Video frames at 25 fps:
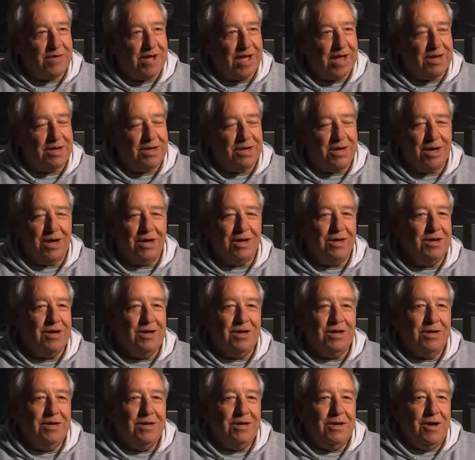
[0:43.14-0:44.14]
had uh,
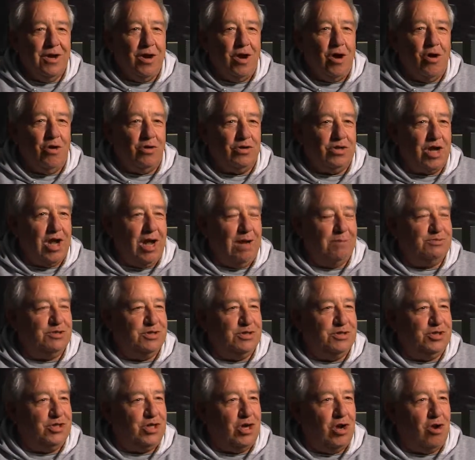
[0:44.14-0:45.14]
all types
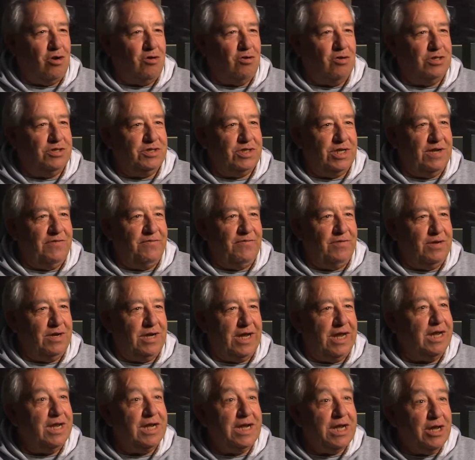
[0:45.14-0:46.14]
of genres, even
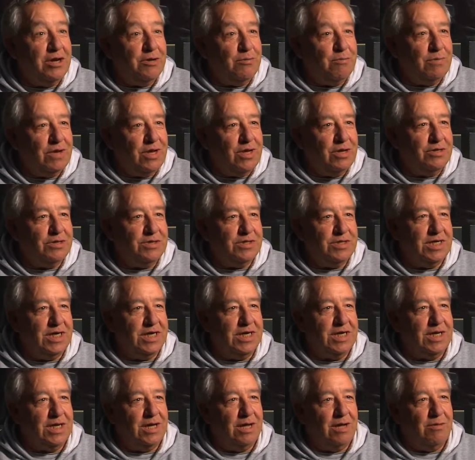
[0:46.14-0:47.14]
Indian music,
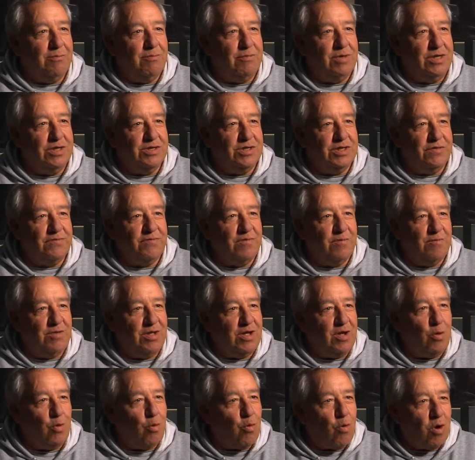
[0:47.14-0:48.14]
uh, music from
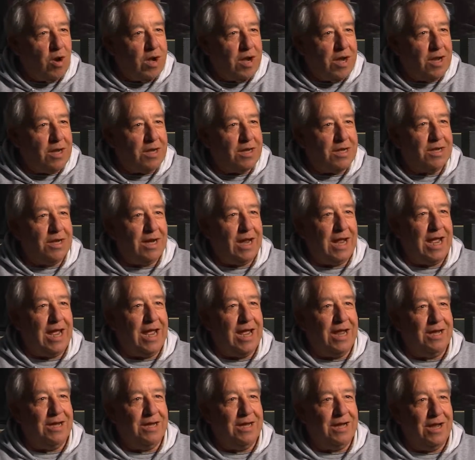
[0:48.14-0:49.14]
the Orient,
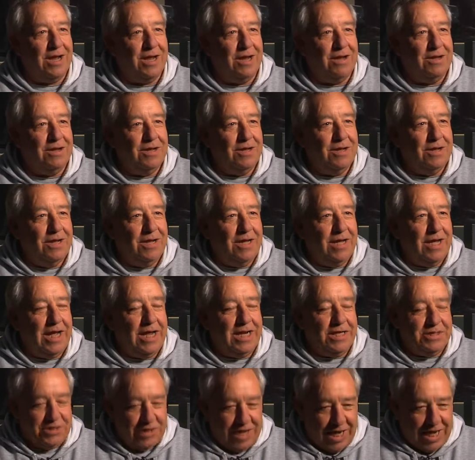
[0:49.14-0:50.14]
and, uh,
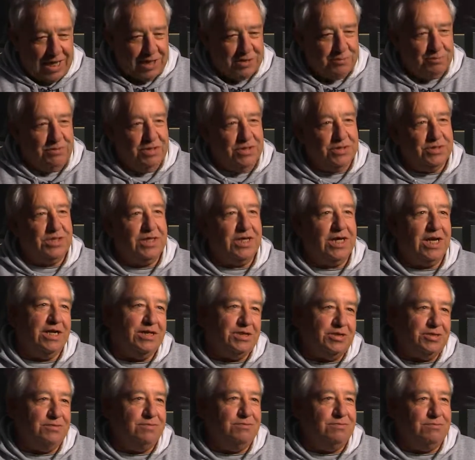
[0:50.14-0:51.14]
and jazz music
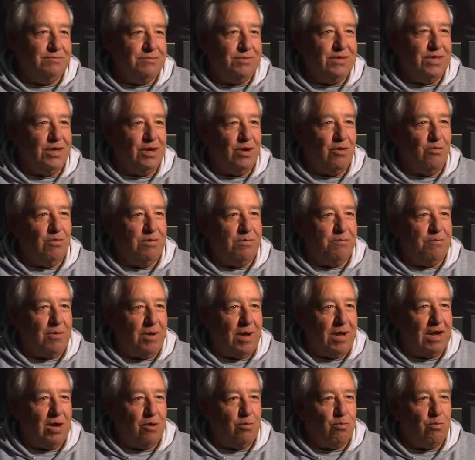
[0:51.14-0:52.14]
is, you know, we
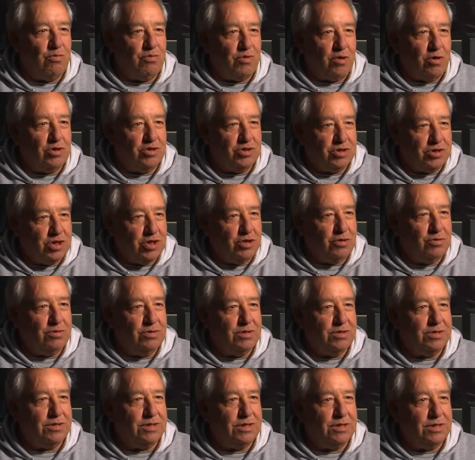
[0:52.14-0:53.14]
play here with our
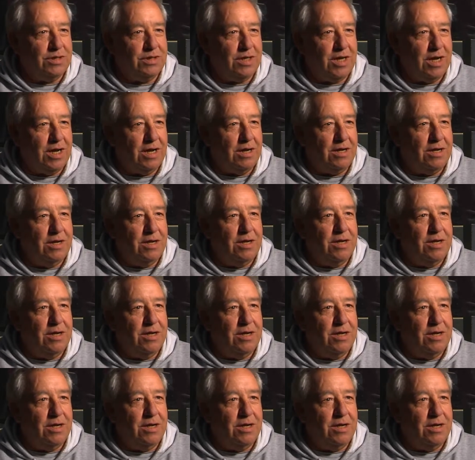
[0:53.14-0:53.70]
students and uh,